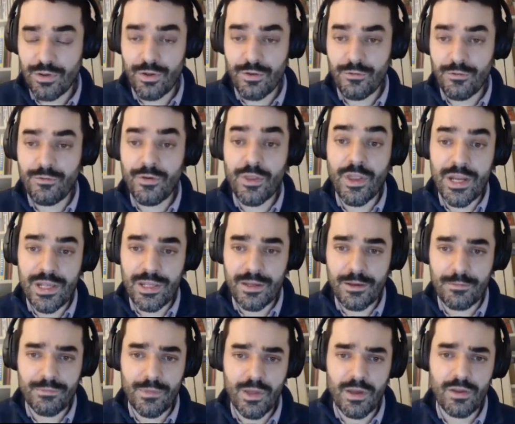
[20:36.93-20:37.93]

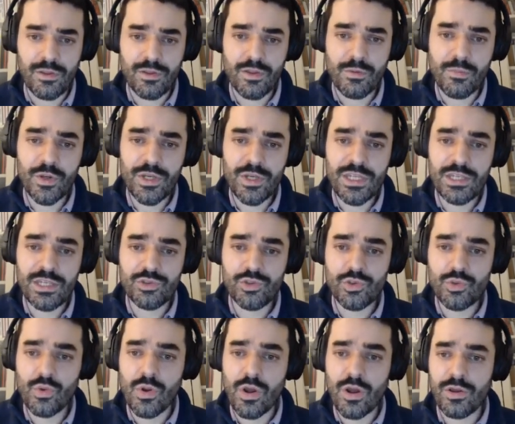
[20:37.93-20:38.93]
funneling the money
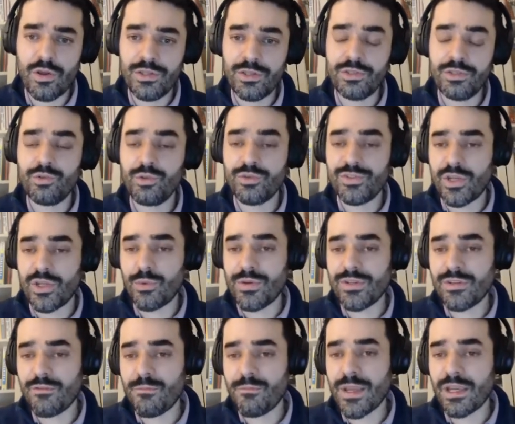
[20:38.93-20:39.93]
into a
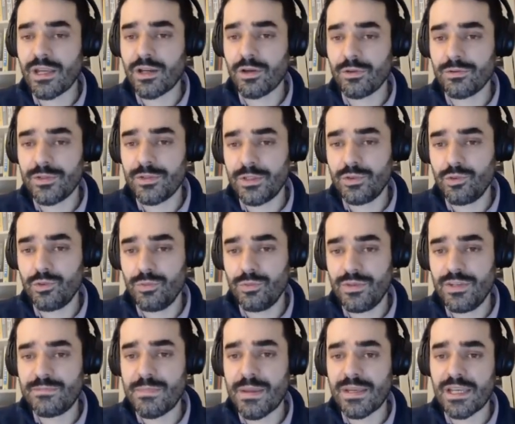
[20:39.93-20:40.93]
series of bank accounts, into
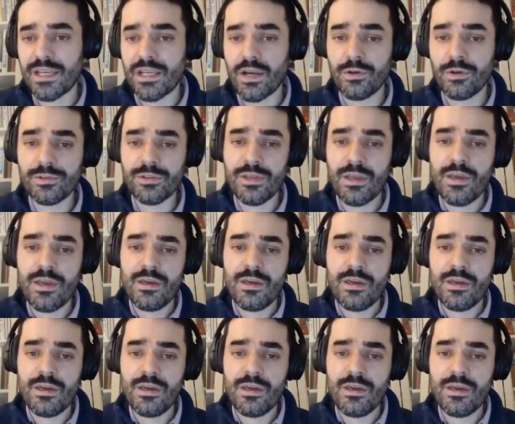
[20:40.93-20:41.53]
this bank account,